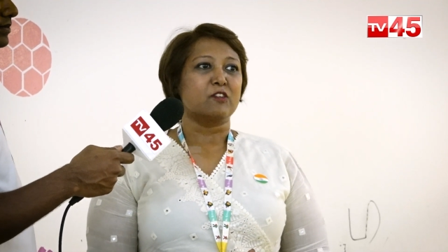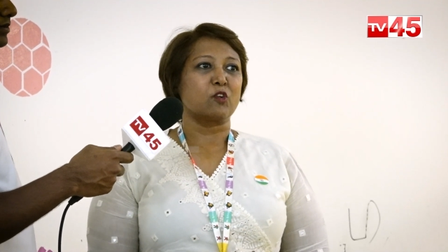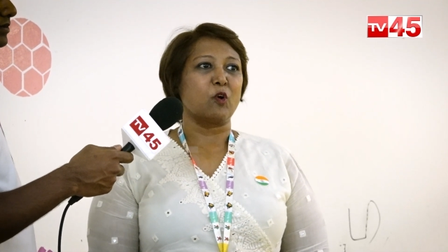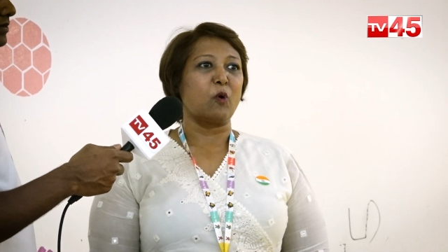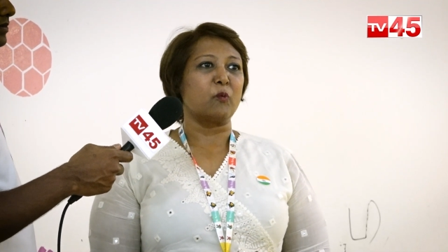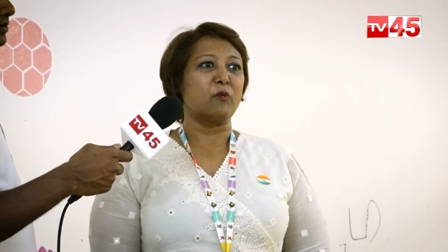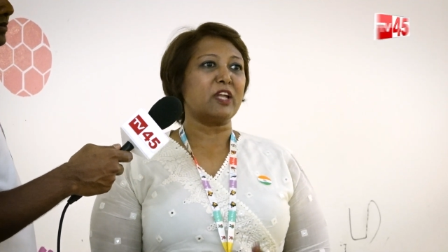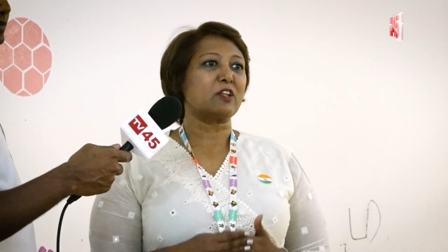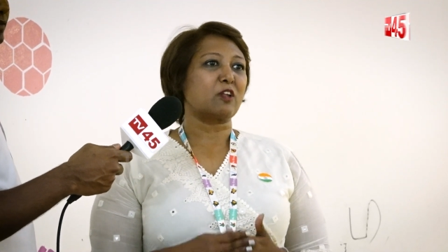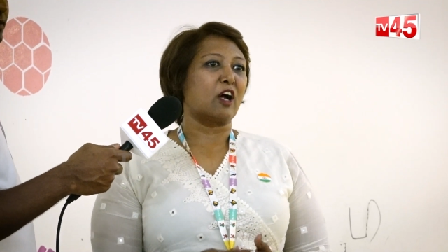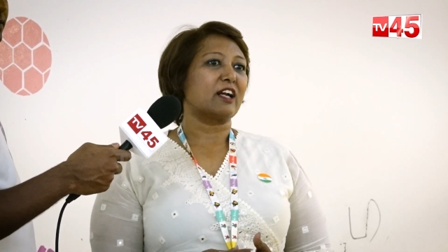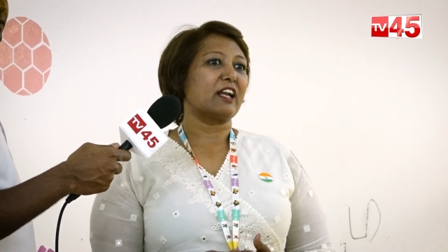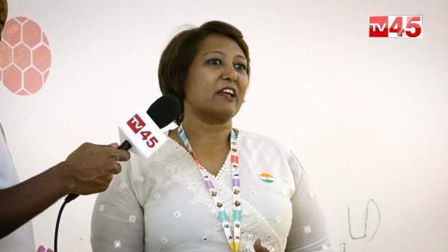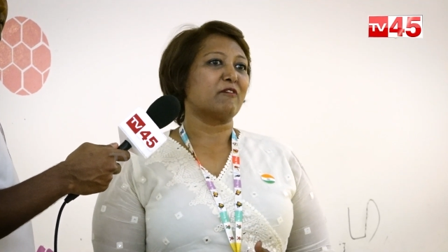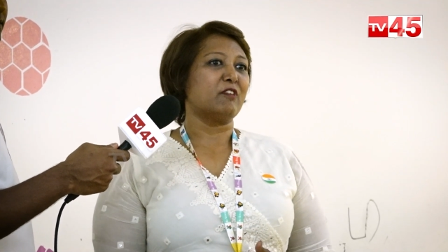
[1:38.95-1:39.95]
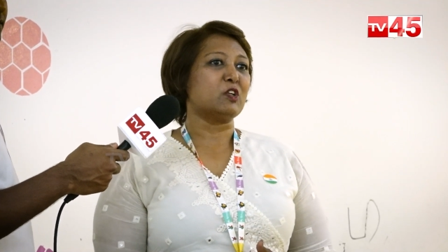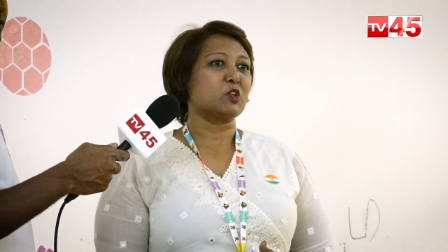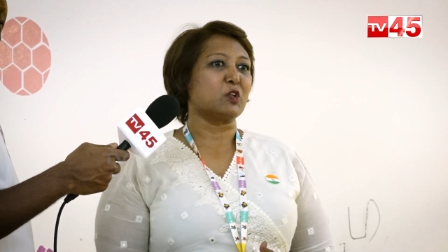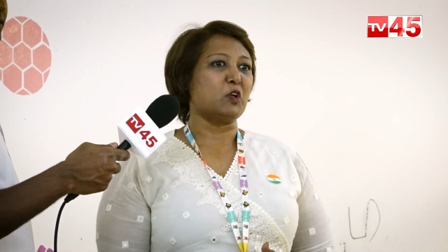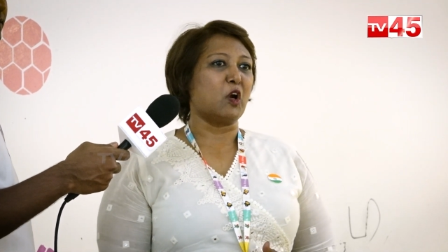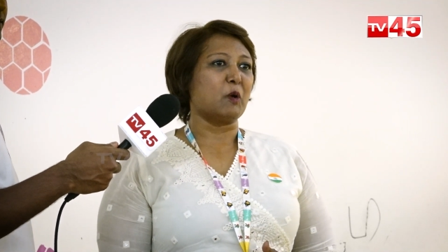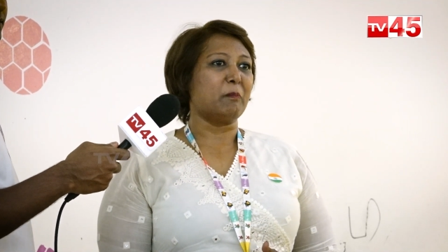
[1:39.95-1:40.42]
So we thought like we
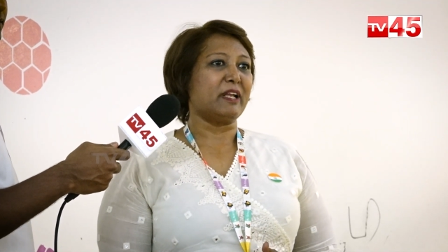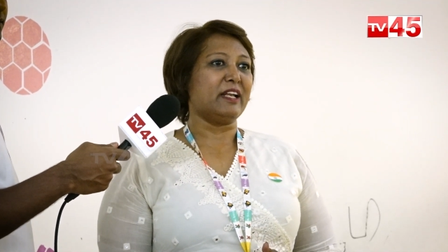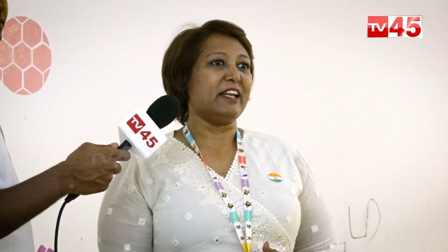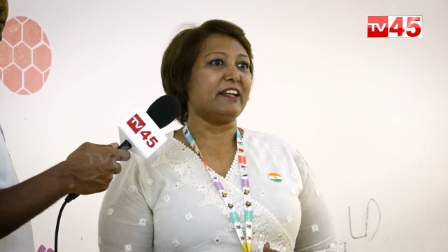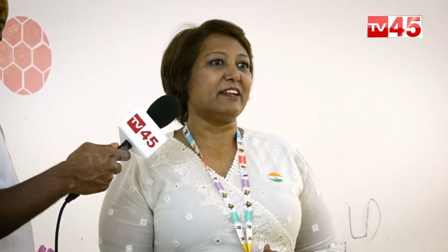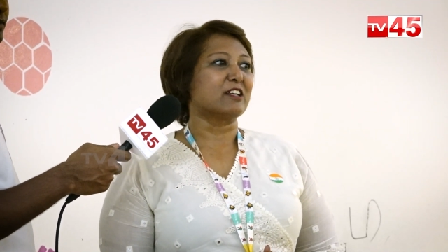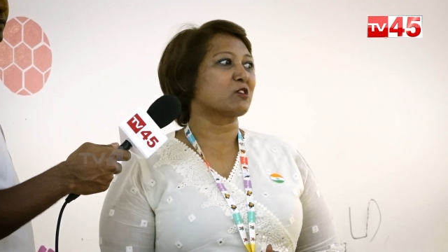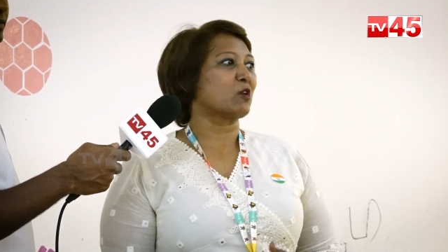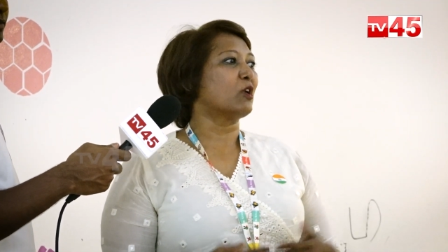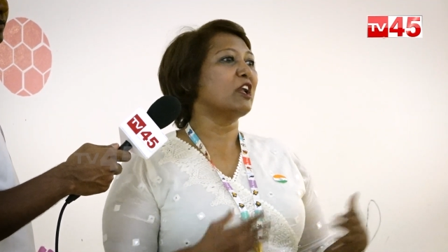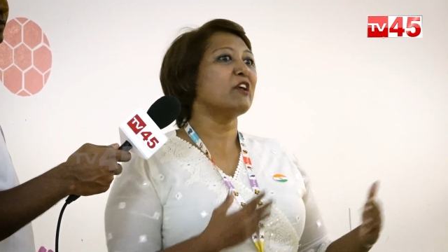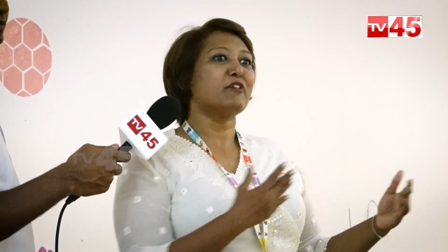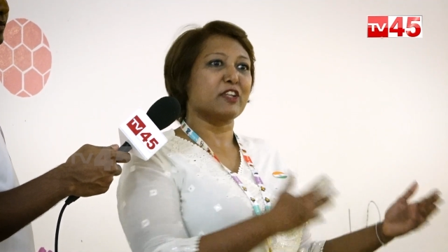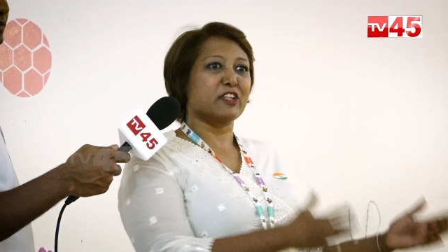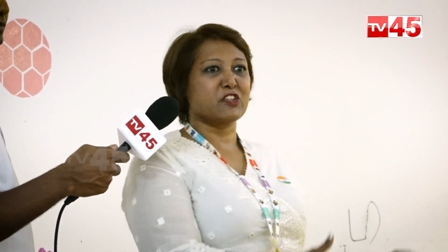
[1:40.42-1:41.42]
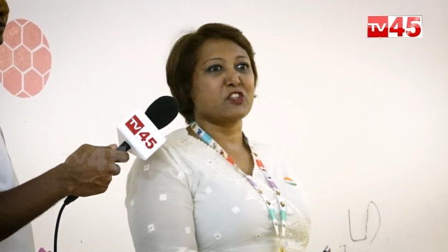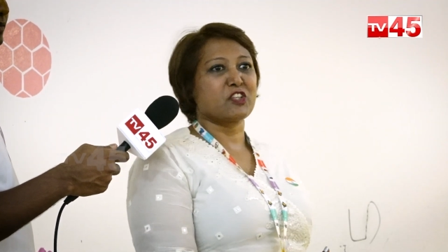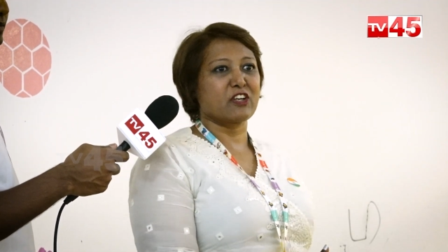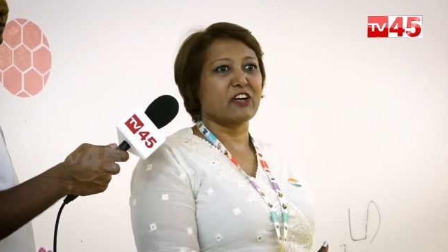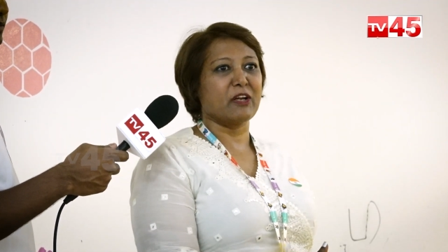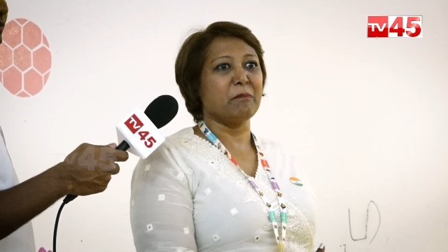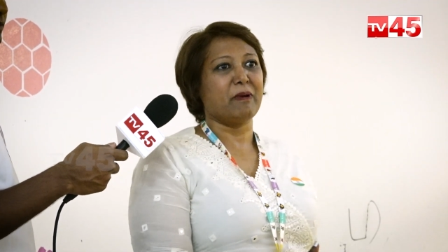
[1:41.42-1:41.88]
should not be leaders only for the
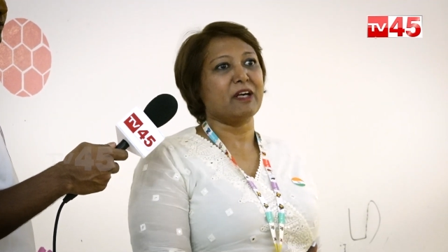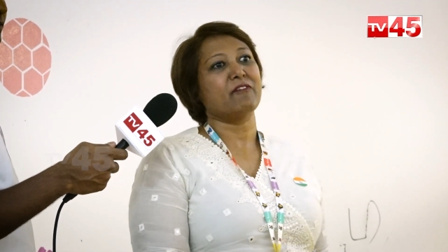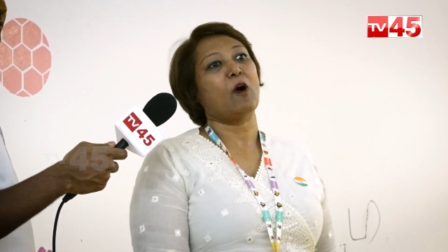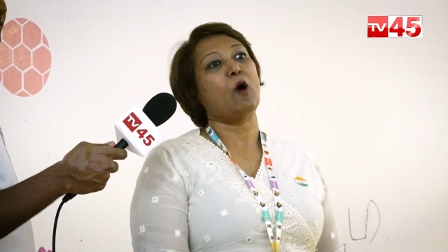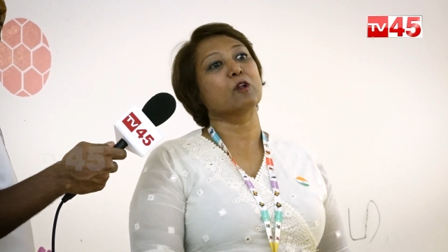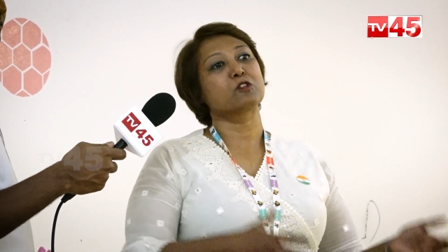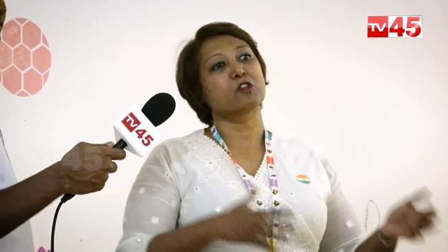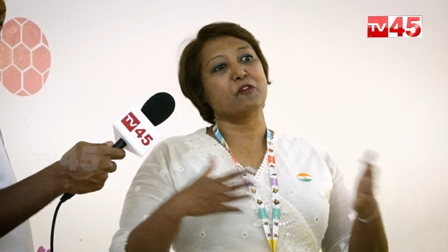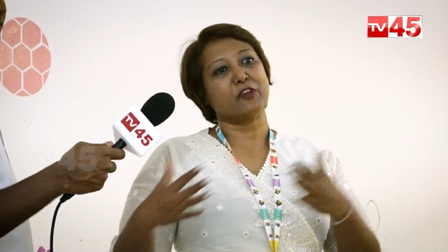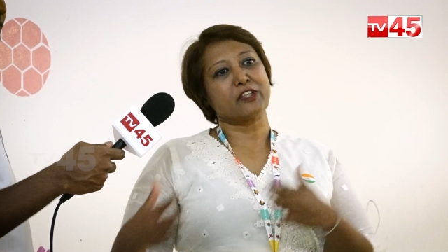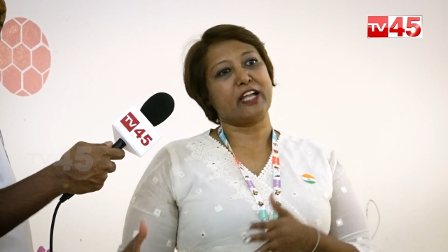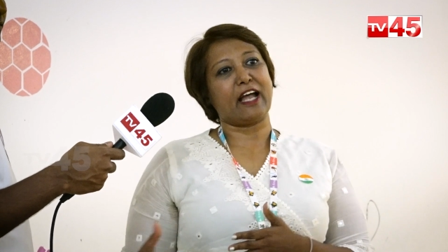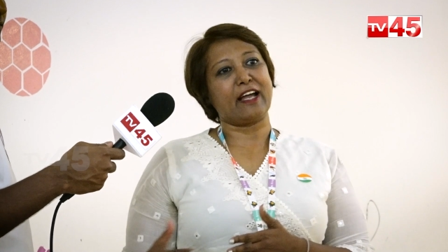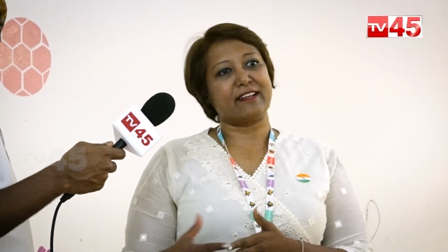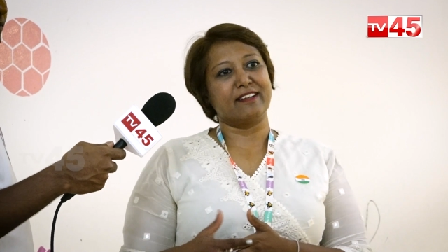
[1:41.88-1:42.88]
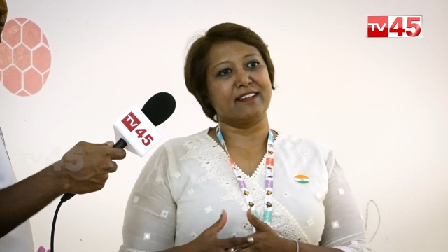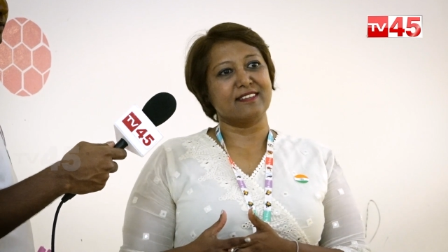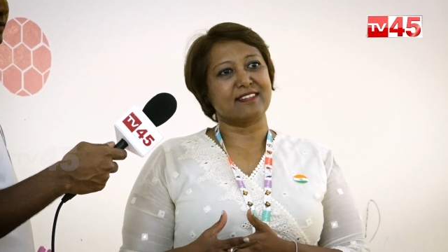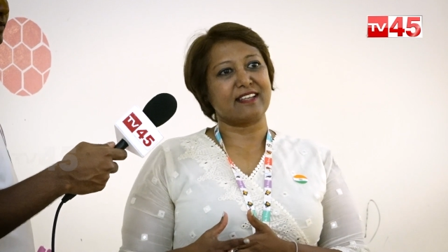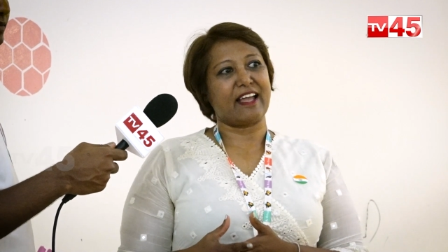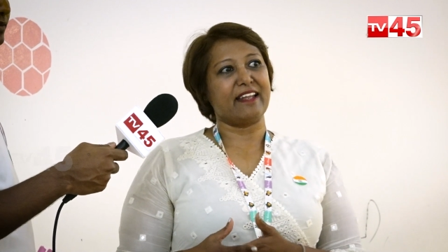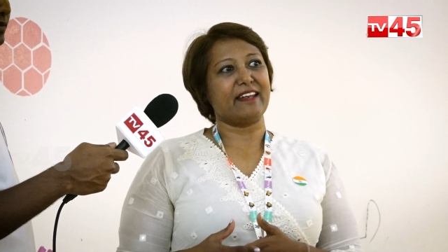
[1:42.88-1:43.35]
children but also for the
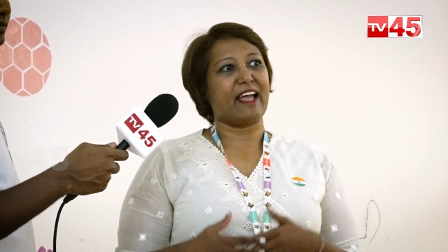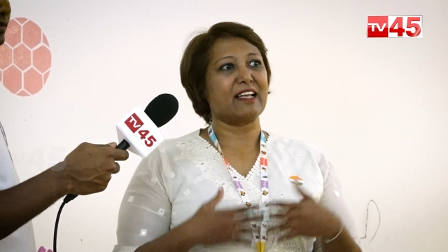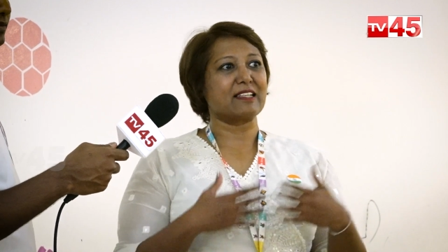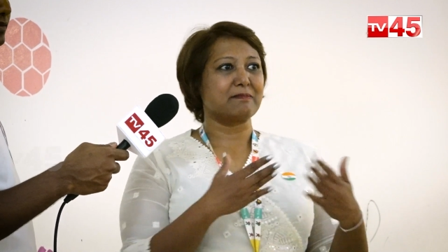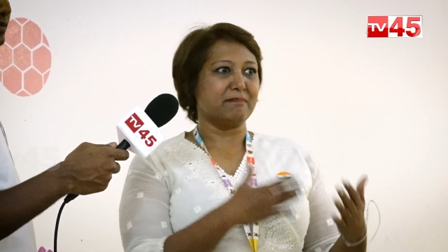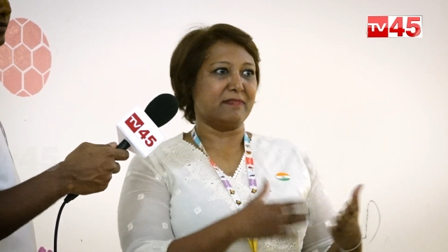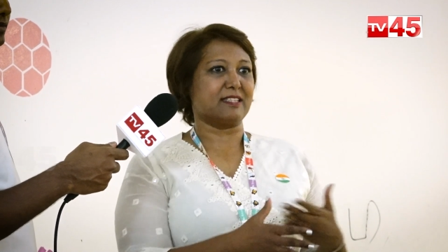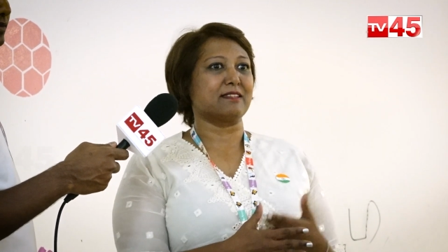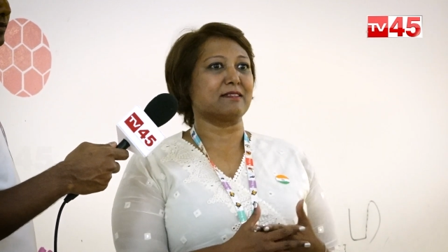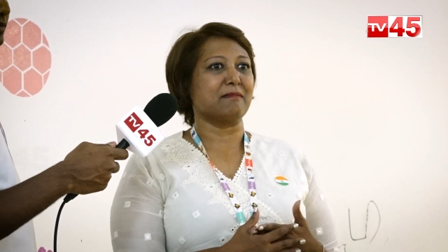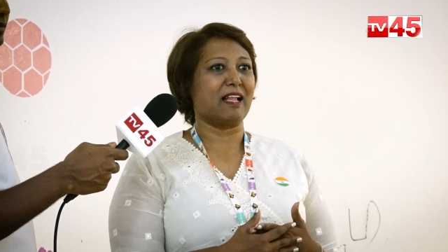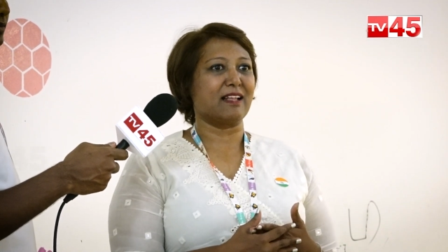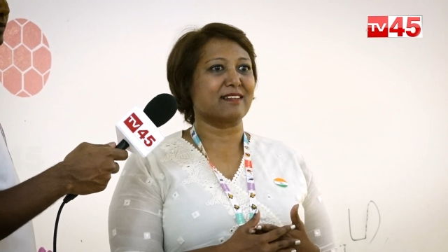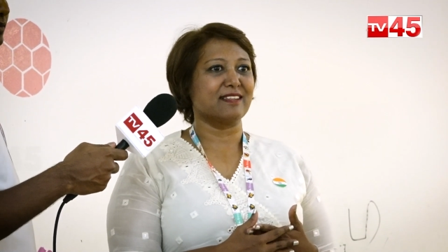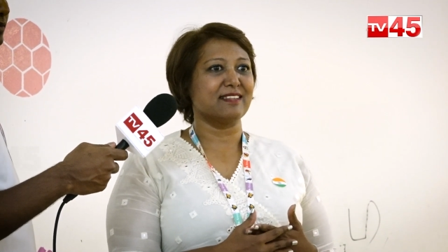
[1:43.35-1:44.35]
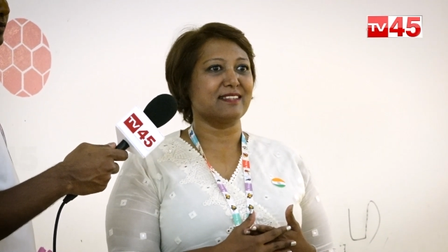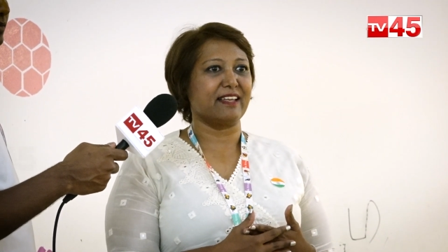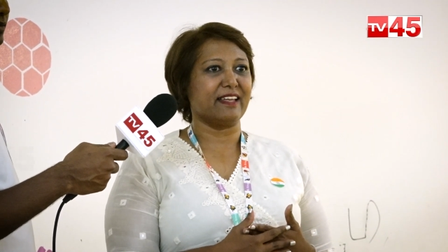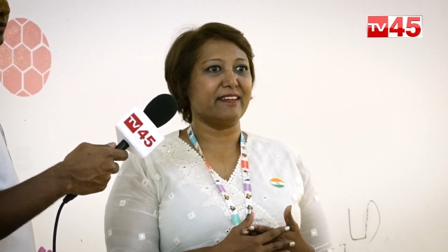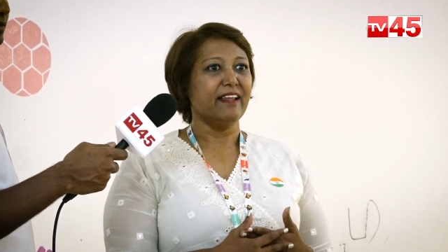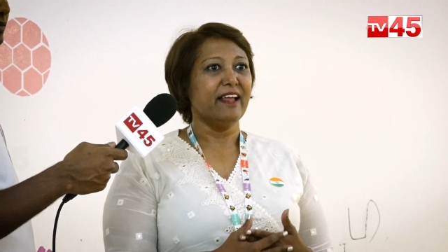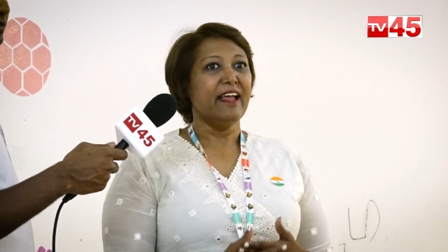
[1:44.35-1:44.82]
adults. And as Mrs. Naldi
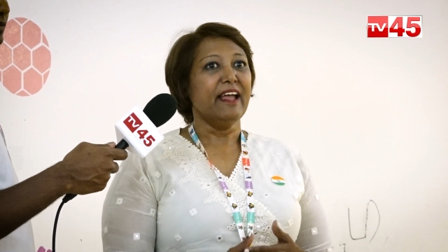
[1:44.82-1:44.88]
said,